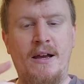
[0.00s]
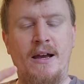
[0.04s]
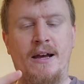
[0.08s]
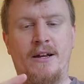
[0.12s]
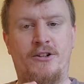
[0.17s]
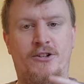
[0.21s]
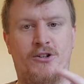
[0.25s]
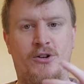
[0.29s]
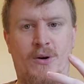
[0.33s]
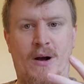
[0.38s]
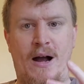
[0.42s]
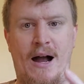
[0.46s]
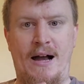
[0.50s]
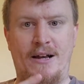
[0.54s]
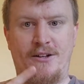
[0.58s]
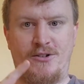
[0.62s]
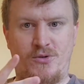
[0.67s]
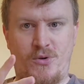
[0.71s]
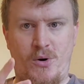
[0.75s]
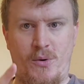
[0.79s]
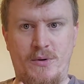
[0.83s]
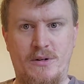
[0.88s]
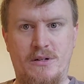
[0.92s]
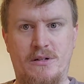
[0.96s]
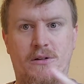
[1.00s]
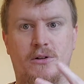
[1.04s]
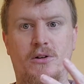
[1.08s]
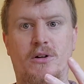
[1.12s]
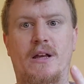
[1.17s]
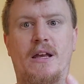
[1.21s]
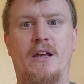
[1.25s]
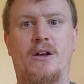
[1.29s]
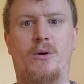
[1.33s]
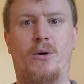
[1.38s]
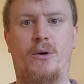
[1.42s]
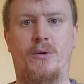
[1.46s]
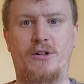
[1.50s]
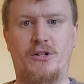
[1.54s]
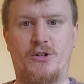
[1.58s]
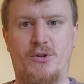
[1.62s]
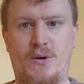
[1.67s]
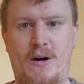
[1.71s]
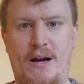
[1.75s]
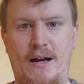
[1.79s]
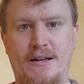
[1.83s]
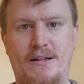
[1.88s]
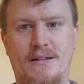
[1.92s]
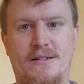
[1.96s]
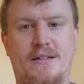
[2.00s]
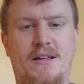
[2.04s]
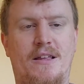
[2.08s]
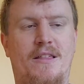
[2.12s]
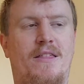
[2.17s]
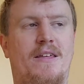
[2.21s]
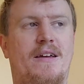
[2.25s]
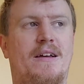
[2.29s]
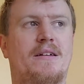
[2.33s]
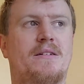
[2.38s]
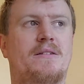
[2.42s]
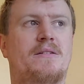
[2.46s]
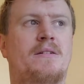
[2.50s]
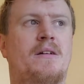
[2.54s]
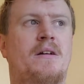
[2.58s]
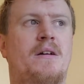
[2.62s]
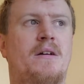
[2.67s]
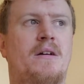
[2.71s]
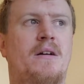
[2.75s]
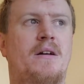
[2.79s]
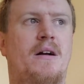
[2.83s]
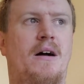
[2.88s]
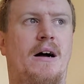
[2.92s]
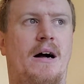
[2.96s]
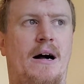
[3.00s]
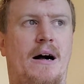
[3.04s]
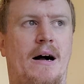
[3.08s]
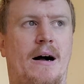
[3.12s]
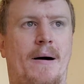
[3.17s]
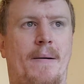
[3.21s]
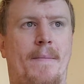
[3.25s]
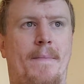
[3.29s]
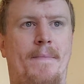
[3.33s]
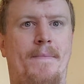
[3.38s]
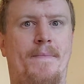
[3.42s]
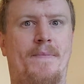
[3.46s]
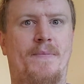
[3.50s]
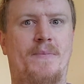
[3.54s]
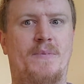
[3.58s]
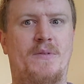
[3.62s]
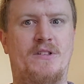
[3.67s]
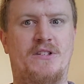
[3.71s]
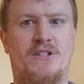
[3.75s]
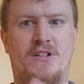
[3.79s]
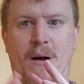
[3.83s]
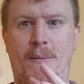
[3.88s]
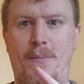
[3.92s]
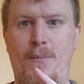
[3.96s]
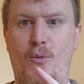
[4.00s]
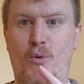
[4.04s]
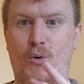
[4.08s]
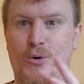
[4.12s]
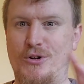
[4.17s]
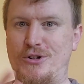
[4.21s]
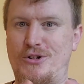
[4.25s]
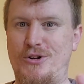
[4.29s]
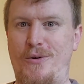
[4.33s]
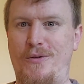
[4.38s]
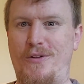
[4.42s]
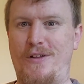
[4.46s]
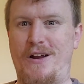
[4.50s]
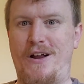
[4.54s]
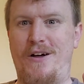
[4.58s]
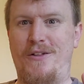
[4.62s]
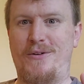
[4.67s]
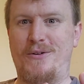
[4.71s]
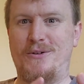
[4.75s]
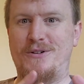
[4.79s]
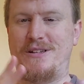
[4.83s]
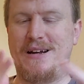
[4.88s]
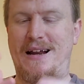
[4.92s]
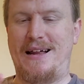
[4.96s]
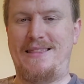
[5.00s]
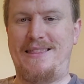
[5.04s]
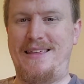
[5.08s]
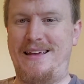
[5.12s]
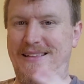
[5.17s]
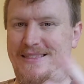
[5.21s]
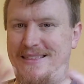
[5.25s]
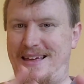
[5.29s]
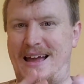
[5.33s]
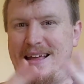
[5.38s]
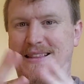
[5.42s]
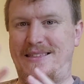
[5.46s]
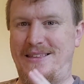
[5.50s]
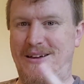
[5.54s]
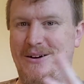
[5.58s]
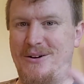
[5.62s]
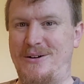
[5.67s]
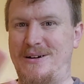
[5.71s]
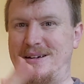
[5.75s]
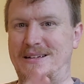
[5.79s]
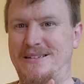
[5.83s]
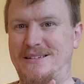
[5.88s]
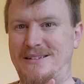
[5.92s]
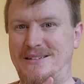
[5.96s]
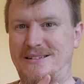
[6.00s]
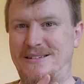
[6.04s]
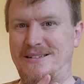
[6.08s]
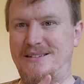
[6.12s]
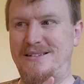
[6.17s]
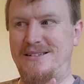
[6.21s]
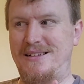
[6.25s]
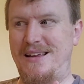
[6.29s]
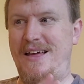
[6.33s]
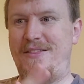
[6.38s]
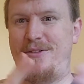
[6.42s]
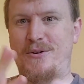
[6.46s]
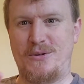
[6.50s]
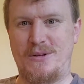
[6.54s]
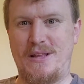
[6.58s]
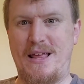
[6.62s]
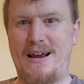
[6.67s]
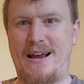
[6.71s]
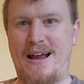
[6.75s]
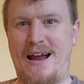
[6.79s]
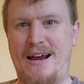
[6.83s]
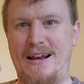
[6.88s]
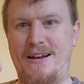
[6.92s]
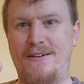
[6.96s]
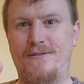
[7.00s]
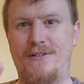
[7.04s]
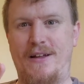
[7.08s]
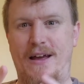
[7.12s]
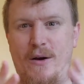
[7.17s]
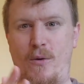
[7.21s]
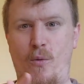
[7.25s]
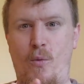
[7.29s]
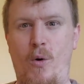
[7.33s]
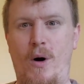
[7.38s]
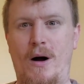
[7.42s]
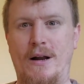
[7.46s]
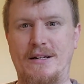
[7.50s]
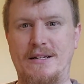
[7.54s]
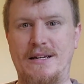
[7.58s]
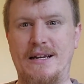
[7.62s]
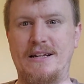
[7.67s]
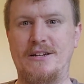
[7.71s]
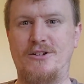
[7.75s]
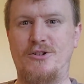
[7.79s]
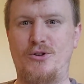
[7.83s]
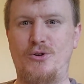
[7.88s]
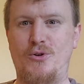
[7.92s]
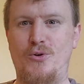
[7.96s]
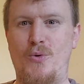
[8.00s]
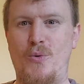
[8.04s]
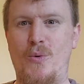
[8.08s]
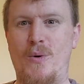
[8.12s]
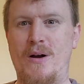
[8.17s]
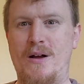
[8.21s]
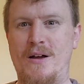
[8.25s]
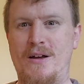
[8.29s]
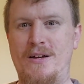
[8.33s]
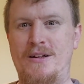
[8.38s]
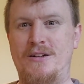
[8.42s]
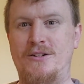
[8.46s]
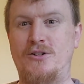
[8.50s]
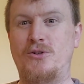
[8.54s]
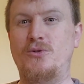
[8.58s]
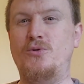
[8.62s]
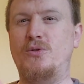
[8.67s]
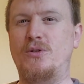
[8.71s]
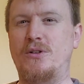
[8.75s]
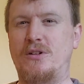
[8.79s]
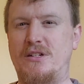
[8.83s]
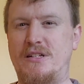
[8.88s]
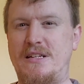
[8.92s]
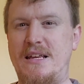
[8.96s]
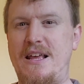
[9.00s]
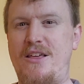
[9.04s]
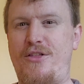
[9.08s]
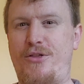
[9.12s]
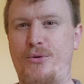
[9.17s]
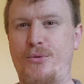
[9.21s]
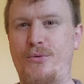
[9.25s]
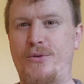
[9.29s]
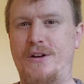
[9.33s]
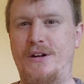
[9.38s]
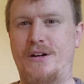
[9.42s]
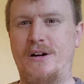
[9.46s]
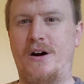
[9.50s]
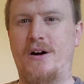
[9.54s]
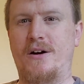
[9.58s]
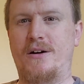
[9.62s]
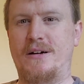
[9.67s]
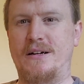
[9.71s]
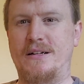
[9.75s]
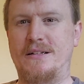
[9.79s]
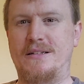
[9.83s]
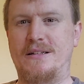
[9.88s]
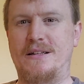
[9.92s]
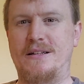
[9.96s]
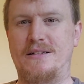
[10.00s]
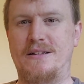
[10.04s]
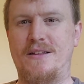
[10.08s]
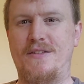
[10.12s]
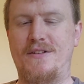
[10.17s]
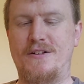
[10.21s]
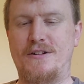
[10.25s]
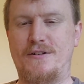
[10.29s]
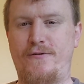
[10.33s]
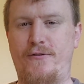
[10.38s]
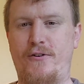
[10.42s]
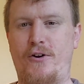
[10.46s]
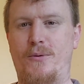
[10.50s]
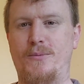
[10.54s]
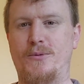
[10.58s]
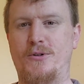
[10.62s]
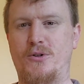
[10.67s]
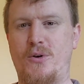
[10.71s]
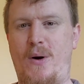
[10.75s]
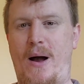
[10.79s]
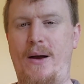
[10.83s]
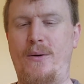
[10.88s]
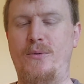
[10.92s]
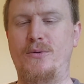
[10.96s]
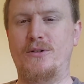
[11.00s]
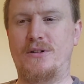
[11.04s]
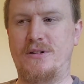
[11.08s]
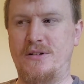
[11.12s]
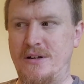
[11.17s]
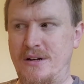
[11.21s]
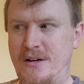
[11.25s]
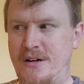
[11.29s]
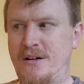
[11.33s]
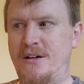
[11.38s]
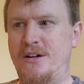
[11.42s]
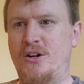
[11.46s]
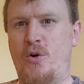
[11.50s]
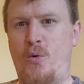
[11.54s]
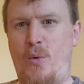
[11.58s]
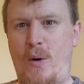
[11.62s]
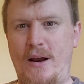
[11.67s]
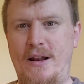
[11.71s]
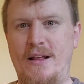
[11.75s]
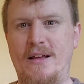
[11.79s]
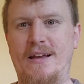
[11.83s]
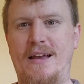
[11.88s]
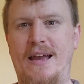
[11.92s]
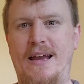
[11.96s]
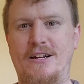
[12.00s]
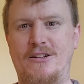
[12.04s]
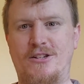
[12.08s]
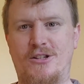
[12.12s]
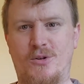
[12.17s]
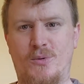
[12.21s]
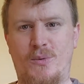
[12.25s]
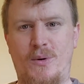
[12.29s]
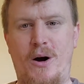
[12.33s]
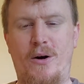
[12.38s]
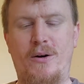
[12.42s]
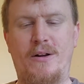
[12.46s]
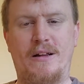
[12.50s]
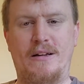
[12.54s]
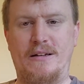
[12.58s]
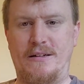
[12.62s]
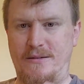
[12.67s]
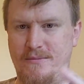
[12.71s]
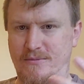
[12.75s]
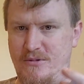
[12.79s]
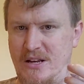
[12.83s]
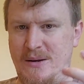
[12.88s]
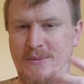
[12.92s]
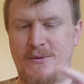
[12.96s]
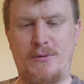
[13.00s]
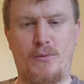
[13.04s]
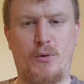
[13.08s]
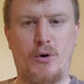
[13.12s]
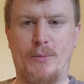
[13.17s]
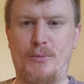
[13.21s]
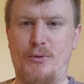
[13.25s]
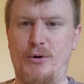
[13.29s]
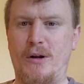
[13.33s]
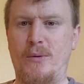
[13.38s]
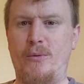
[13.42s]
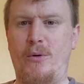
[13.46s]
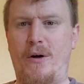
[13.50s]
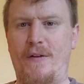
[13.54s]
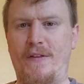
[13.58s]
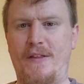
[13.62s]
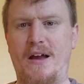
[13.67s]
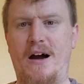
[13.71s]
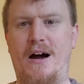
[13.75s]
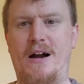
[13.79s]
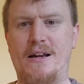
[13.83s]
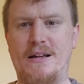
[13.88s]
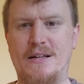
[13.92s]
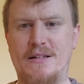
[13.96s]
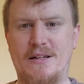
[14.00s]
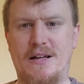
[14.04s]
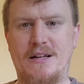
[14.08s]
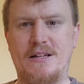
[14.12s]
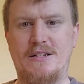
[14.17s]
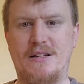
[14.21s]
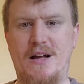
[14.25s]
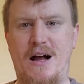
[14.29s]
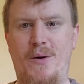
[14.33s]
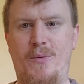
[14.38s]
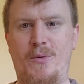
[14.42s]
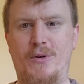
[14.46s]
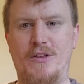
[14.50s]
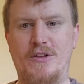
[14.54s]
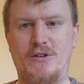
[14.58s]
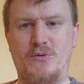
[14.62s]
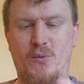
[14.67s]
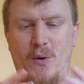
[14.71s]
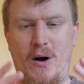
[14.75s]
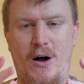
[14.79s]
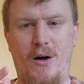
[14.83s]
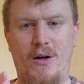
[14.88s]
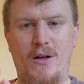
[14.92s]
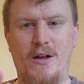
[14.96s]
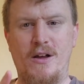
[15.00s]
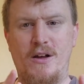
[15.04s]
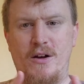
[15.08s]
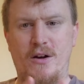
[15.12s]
And so your eyes are always looking. You're always trying to see things. Some more so than others. And I think that there's that kind of, like, wanting to see through the darkness that's in this film. So I was quite engaged throughout. It seemed to work pretty well in the audience I saw it with as well.